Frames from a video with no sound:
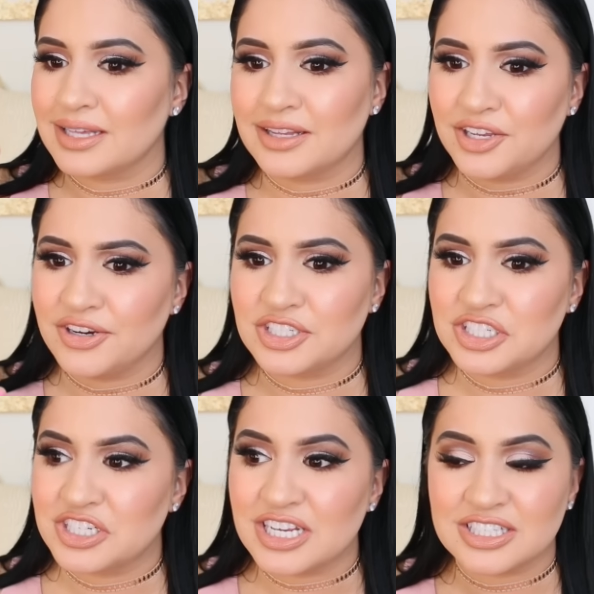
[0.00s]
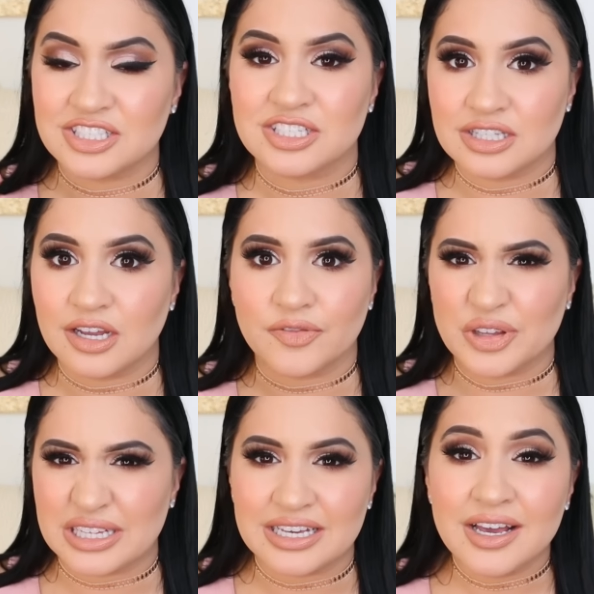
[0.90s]
and then your cheeks just look
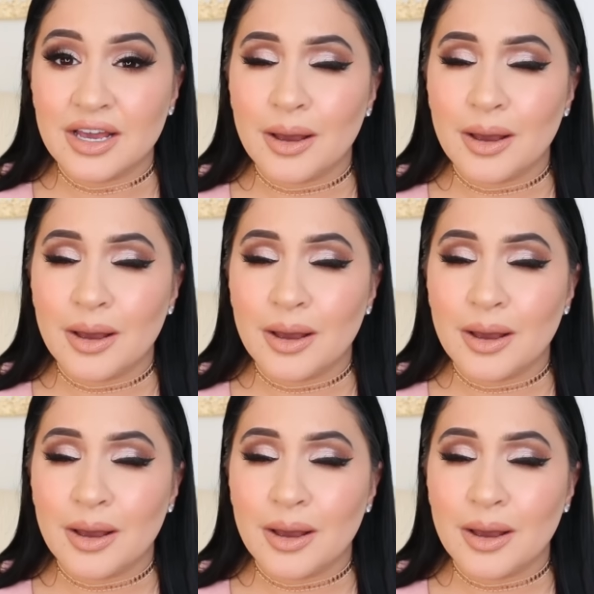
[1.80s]
really